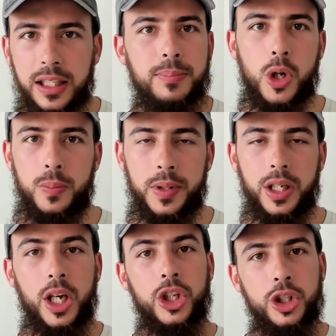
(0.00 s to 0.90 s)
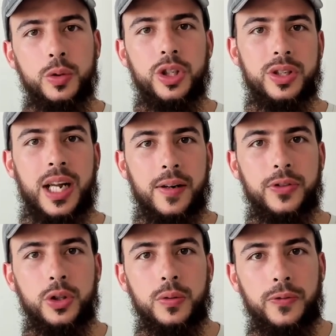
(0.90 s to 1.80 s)
any moment. You just
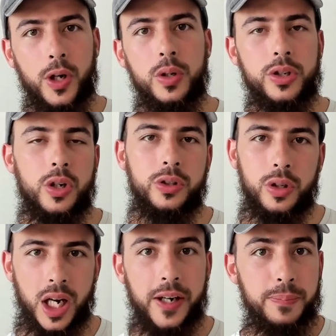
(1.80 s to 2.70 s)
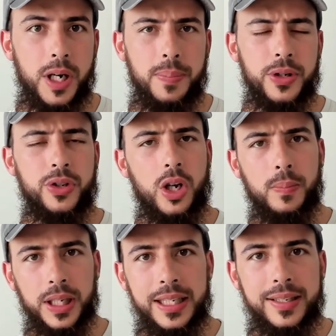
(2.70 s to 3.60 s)
have to focus on your life purpose,
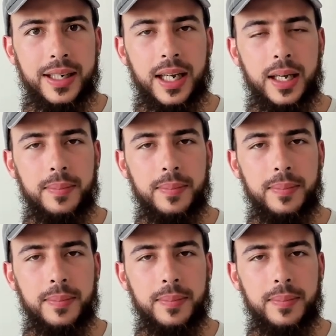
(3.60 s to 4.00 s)
on pleasing